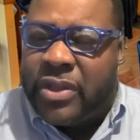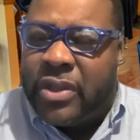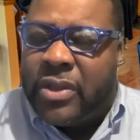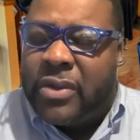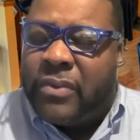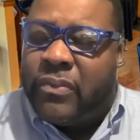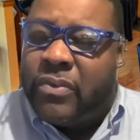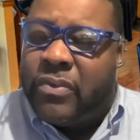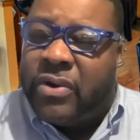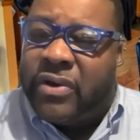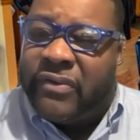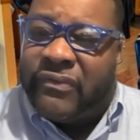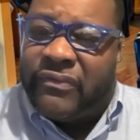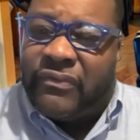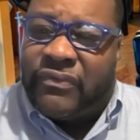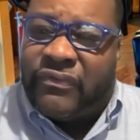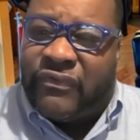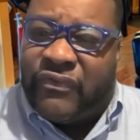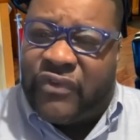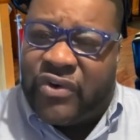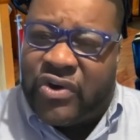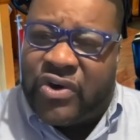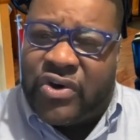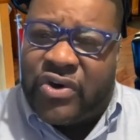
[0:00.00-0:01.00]
with
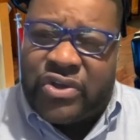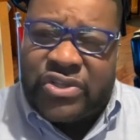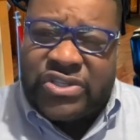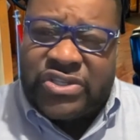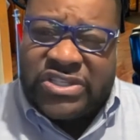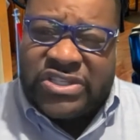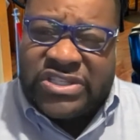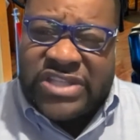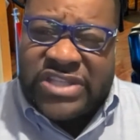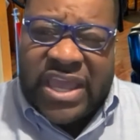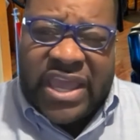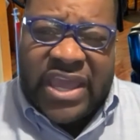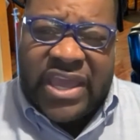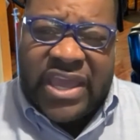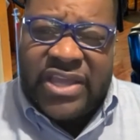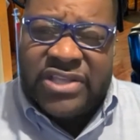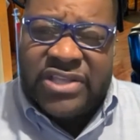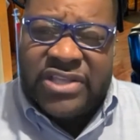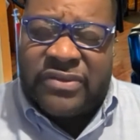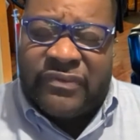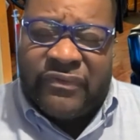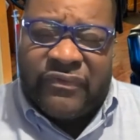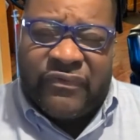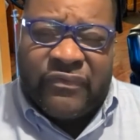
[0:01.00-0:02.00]
full
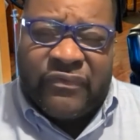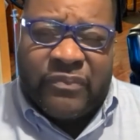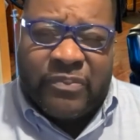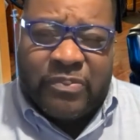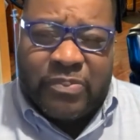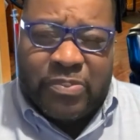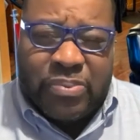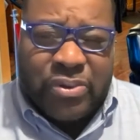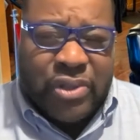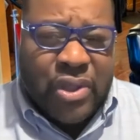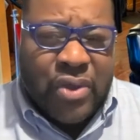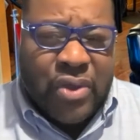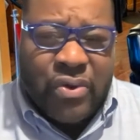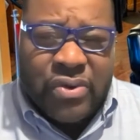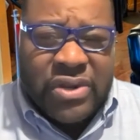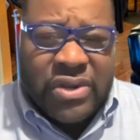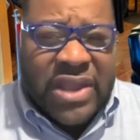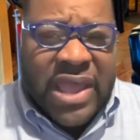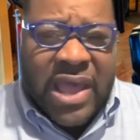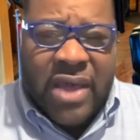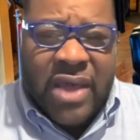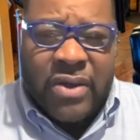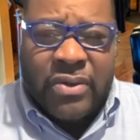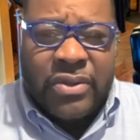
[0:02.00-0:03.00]
stage blown
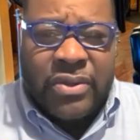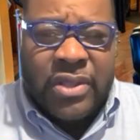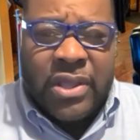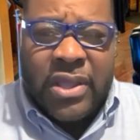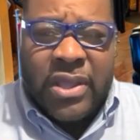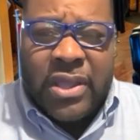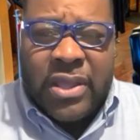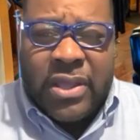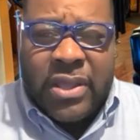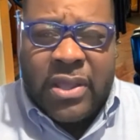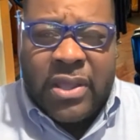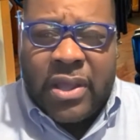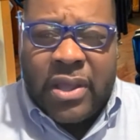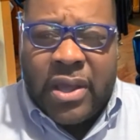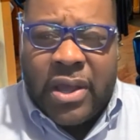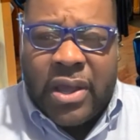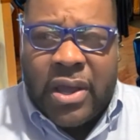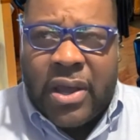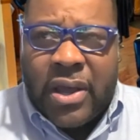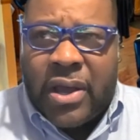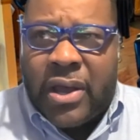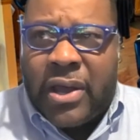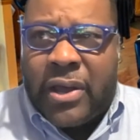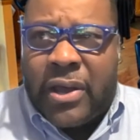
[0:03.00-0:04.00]
out
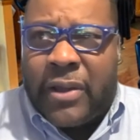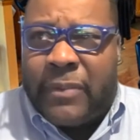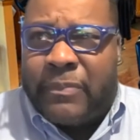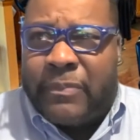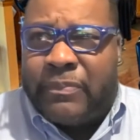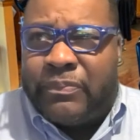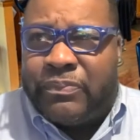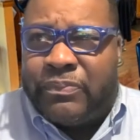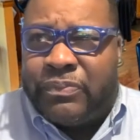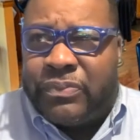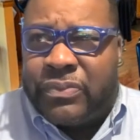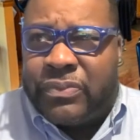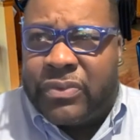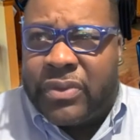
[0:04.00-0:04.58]
um,